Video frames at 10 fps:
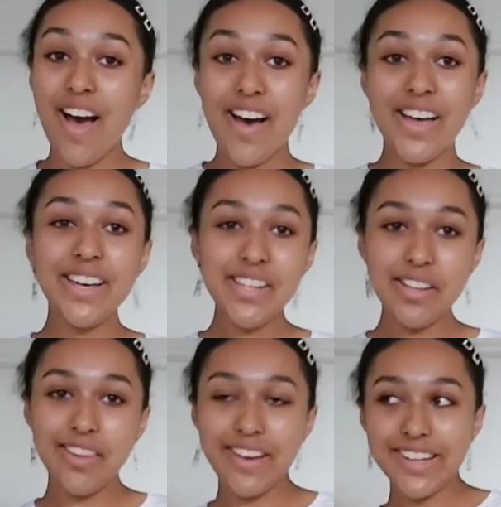I
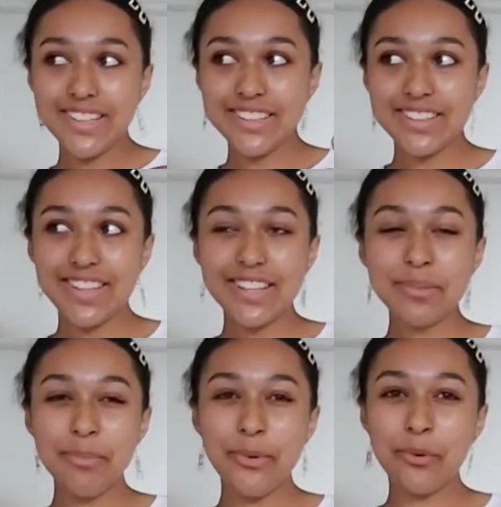liked
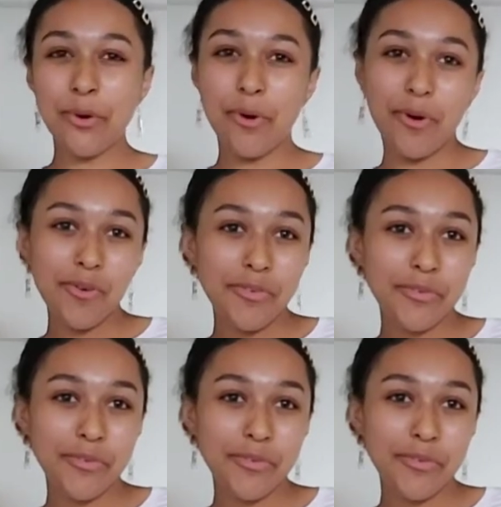this more off,